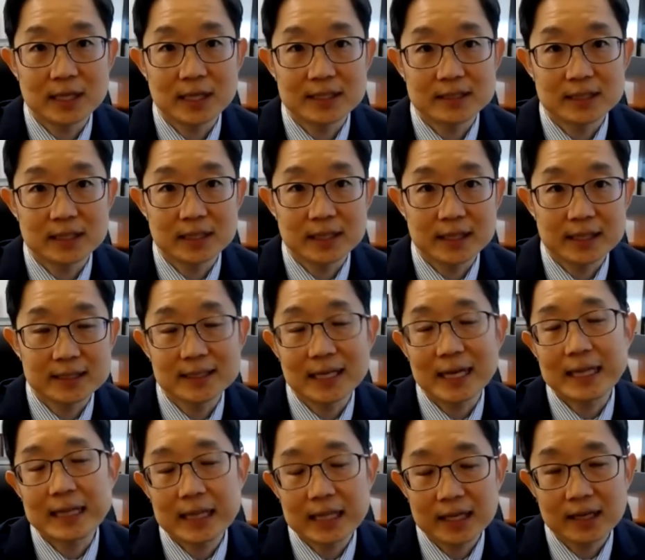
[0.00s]
kinds of things, I
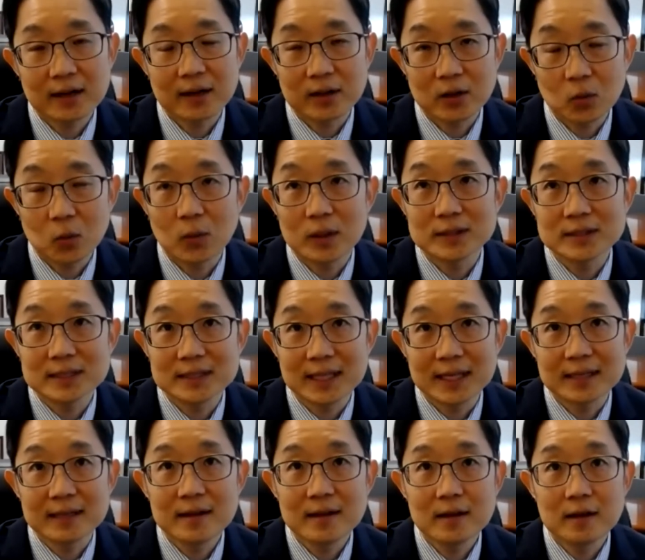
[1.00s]
think are the ones
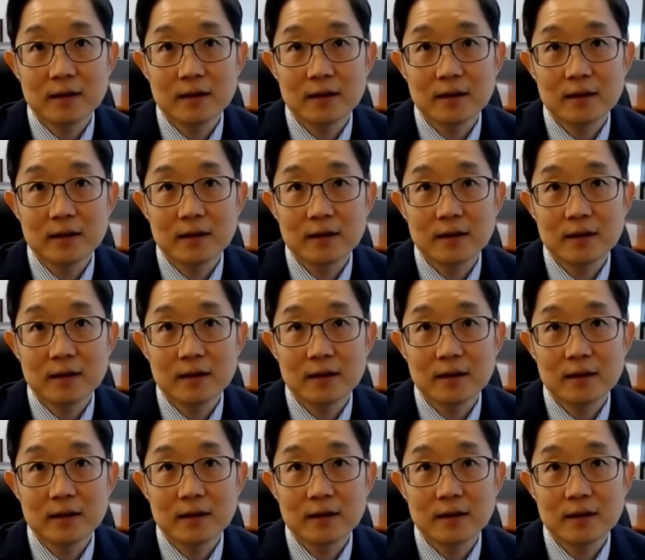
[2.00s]
that,